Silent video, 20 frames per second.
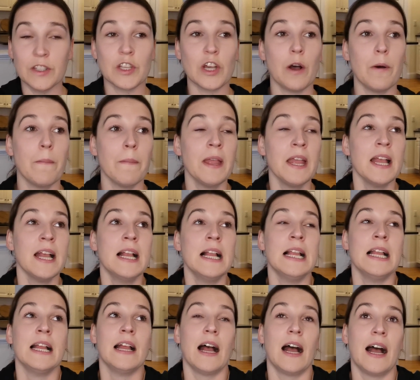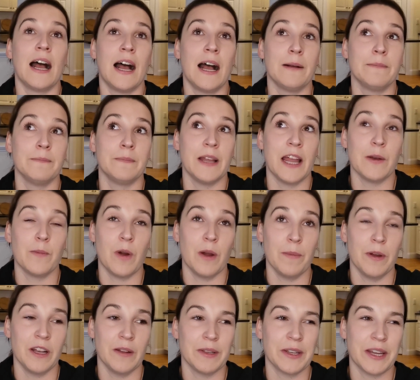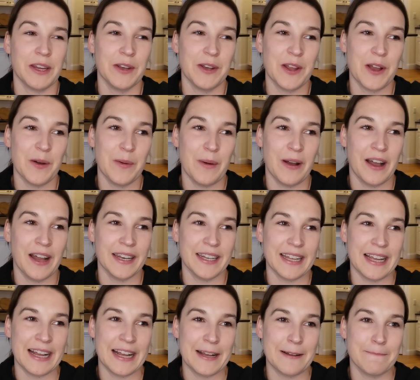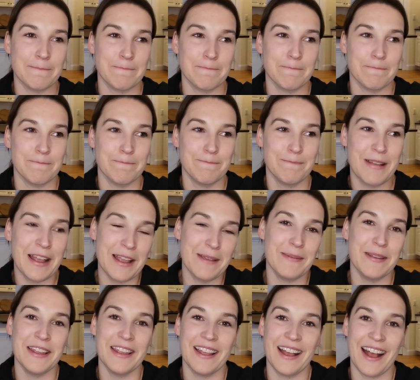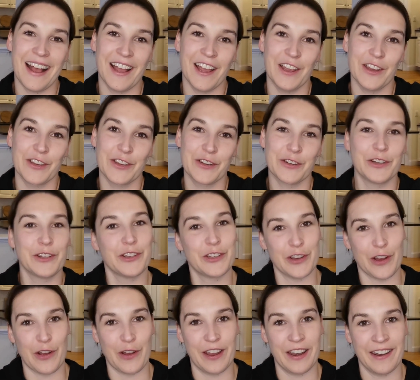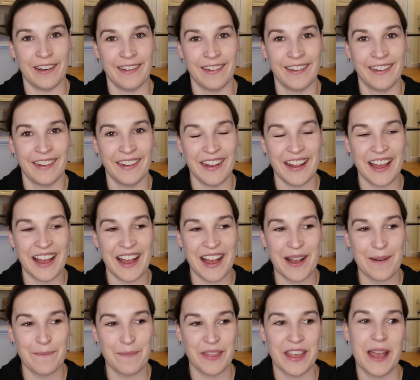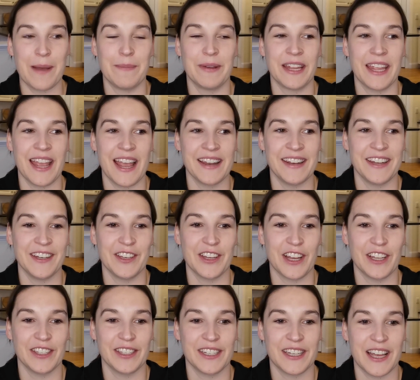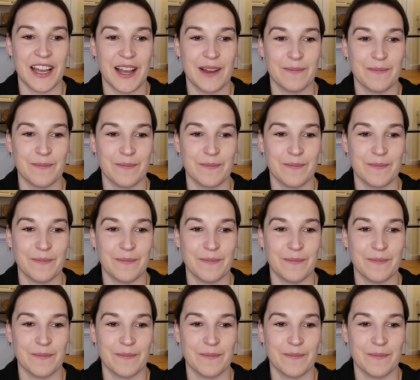So at one point I was like, you know what, maybe I should join them again and just